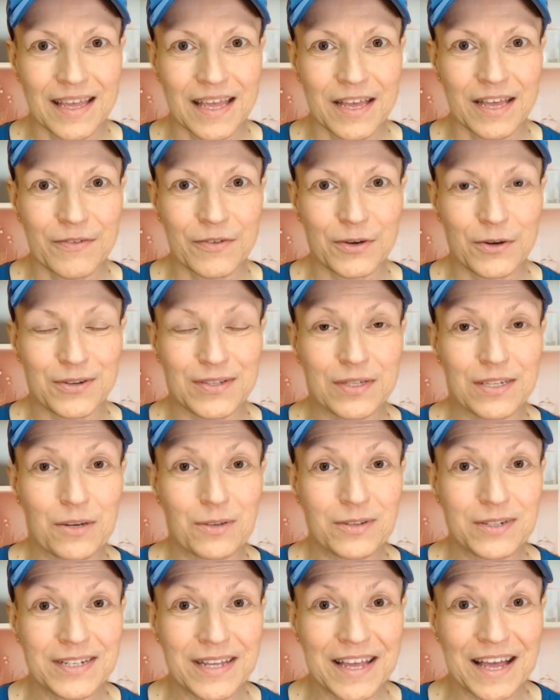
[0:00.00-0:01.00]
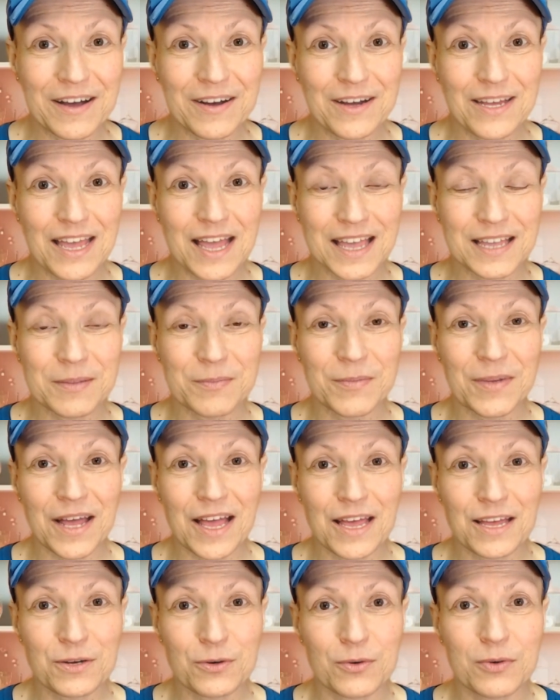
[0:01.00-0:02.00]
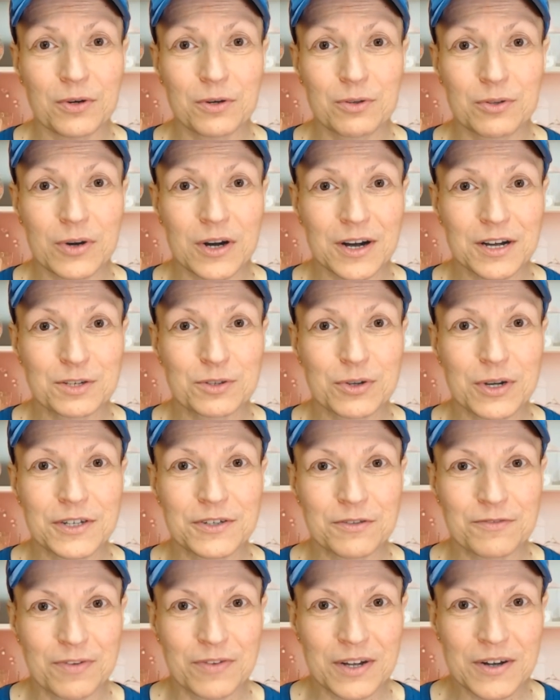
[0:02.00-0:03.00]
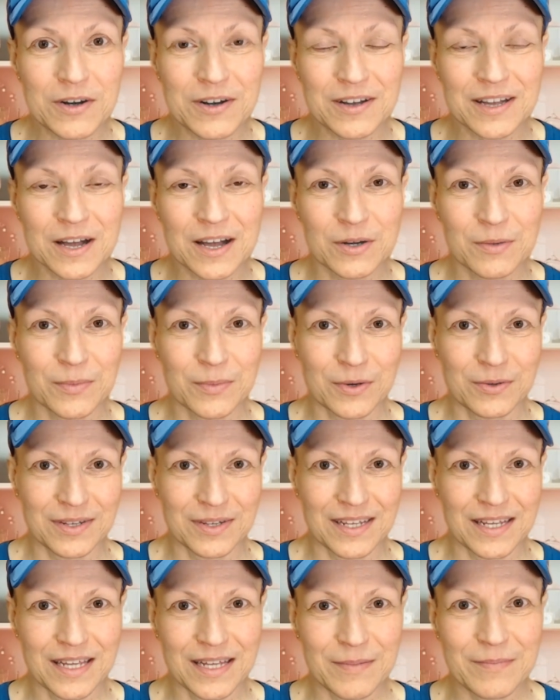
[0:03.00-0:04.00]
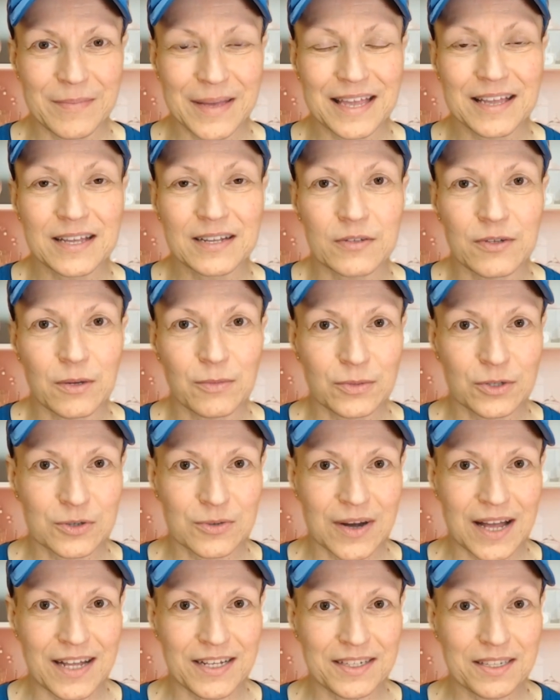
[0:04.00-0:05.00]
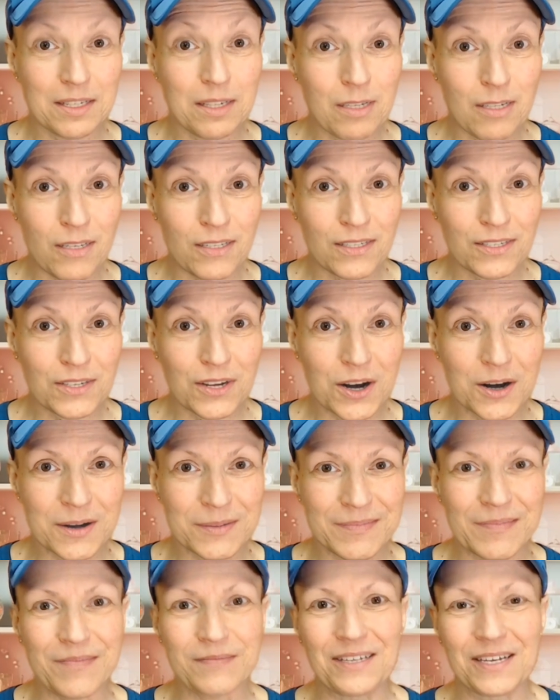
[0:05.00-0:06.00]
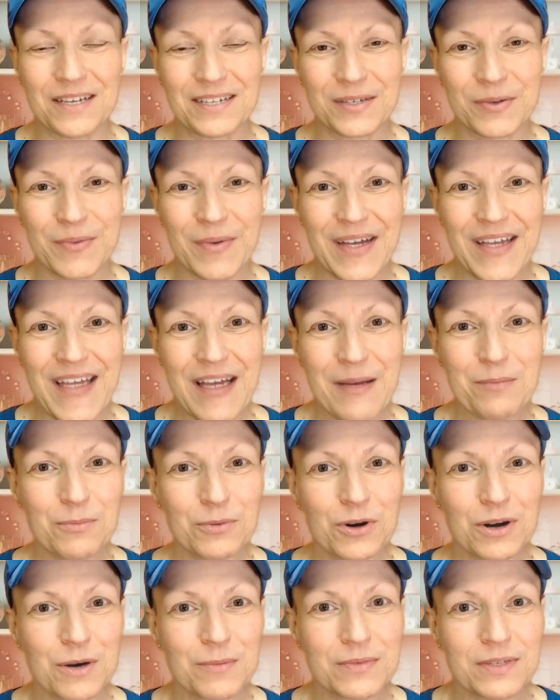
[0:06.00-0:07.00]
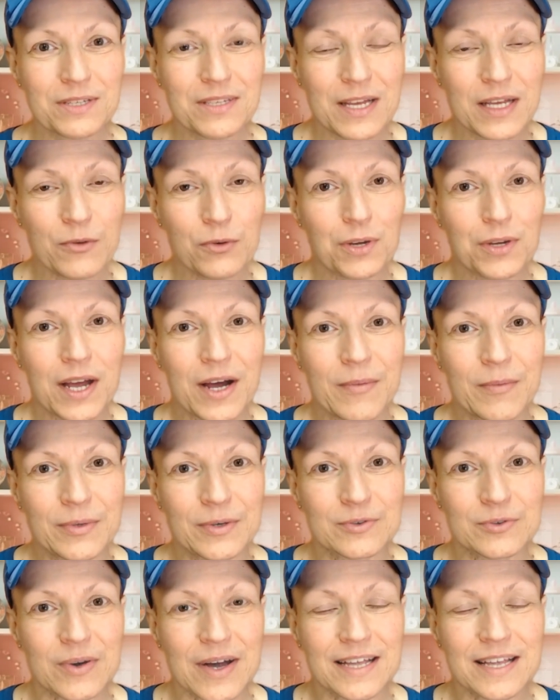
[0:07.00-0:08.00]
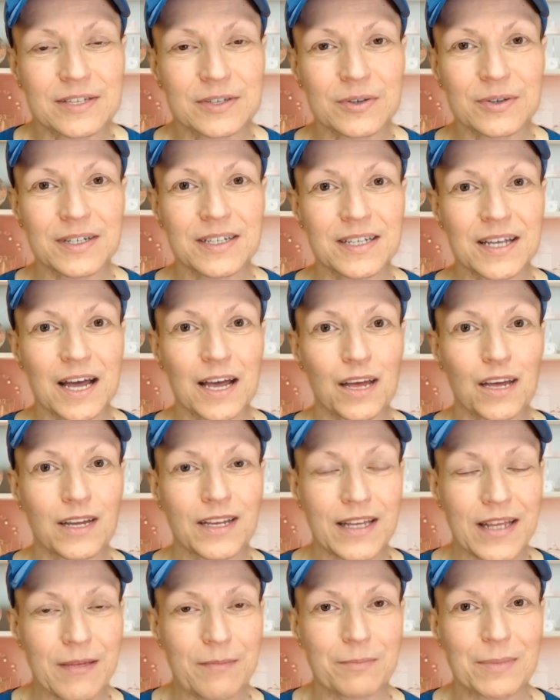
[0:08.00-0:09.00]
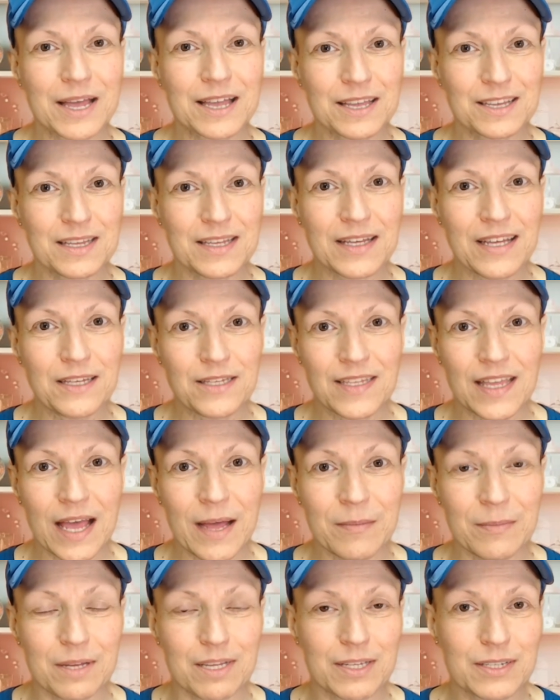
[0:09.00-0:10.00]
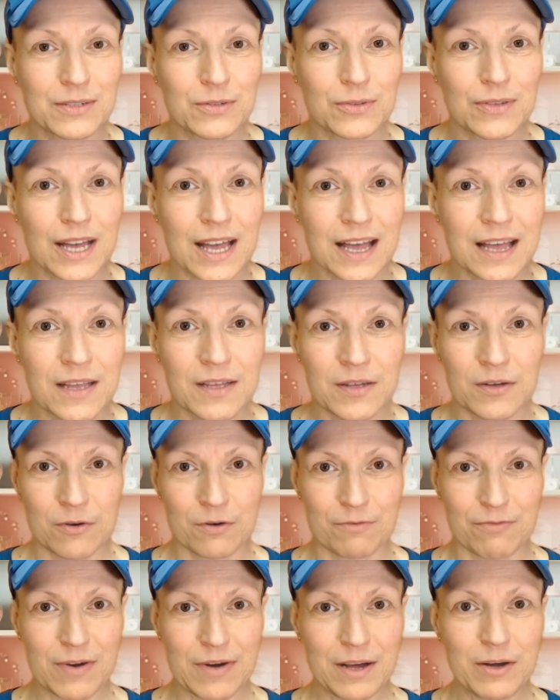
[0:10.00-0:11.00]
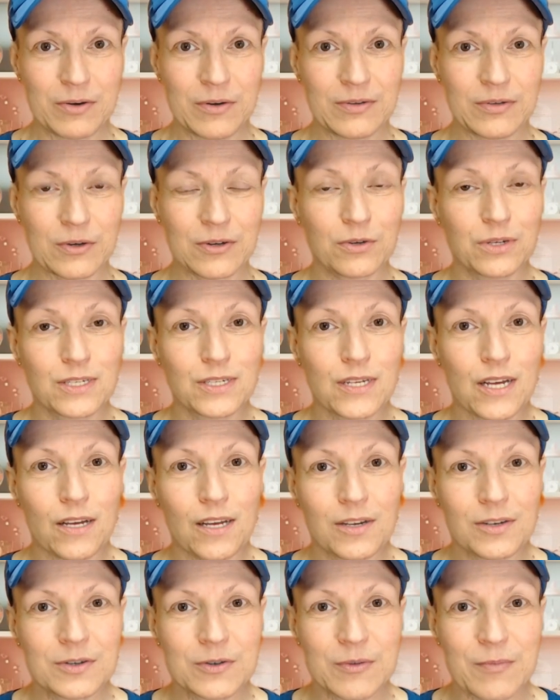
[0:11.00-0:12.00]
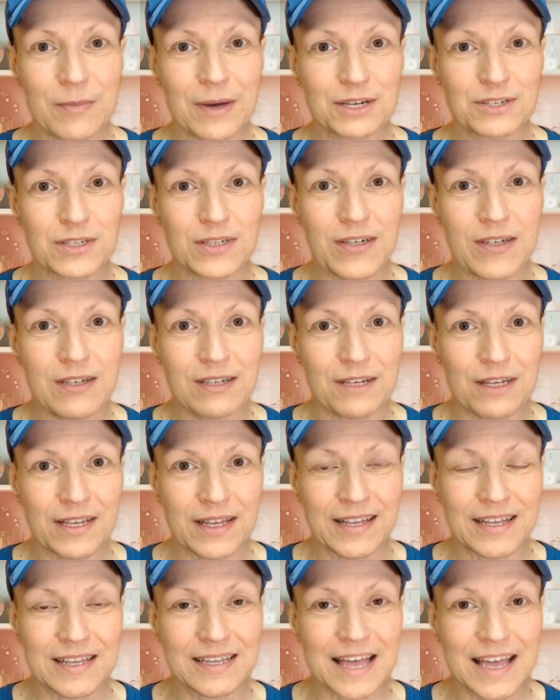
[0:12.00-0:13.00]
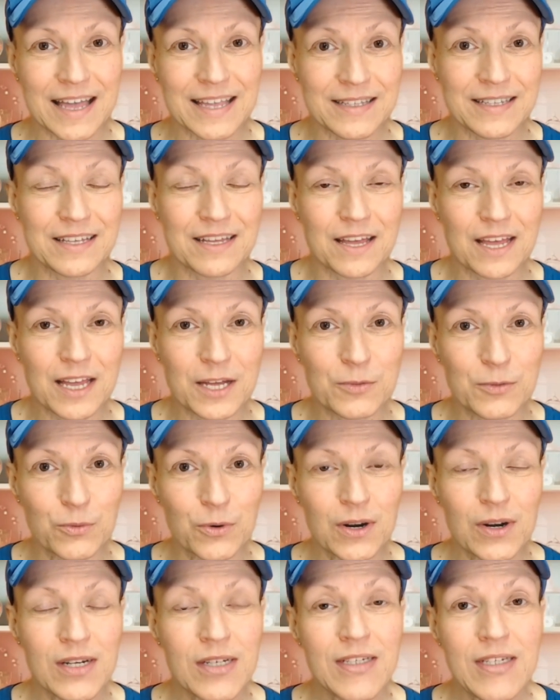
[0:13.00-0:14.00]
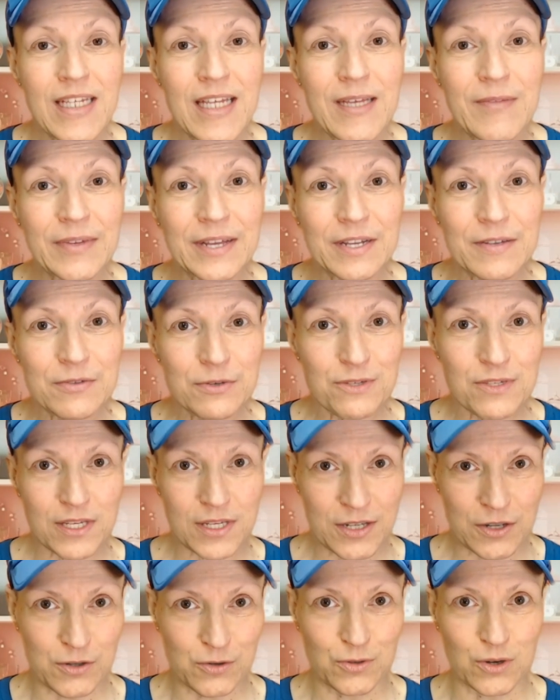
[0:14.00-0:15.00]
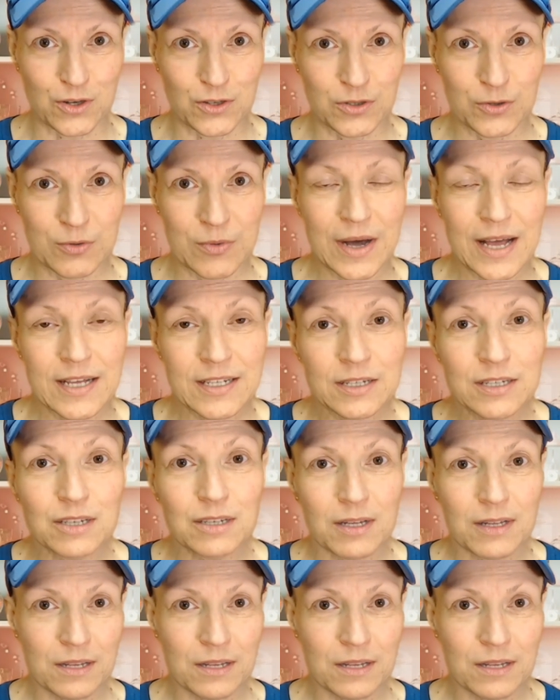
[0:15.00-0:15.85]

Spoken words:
If you're still staring at a blank Google Doc trying to figure out how to build a lead magnet from scratch, stop. There's a one-line prompt that will help you write your entire lead magnet in 10 minutes flat. No funnel, no designer, no budget. And yeah, it works even if you think you're not a writer.